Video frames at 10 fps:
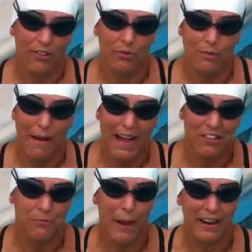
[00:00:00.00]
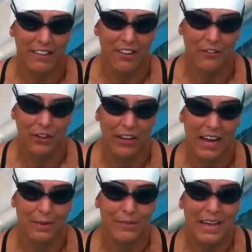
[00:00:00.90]
Swim back, just practice it a few
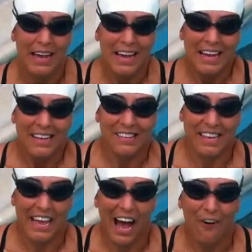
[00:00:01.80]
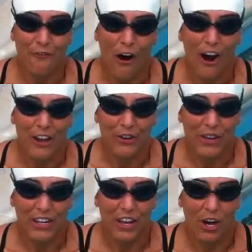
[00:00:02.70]
times. See how far you
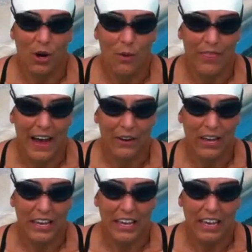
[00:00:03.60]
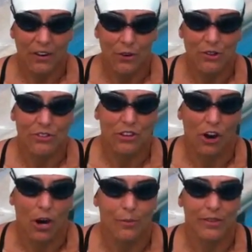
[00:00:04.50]
can go without kicking or using
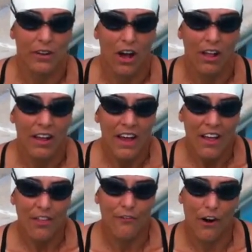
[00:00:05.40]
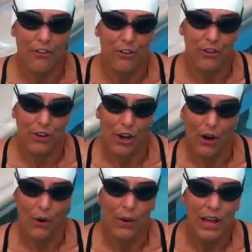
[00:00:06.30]
your arms at all. The farther you
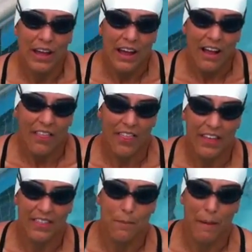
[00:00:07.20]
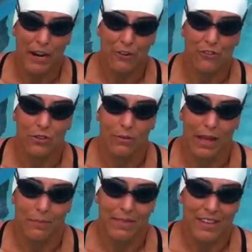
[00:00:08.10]
go, then the better
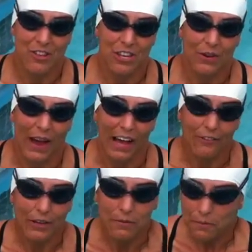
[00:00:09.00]
streamline position you have.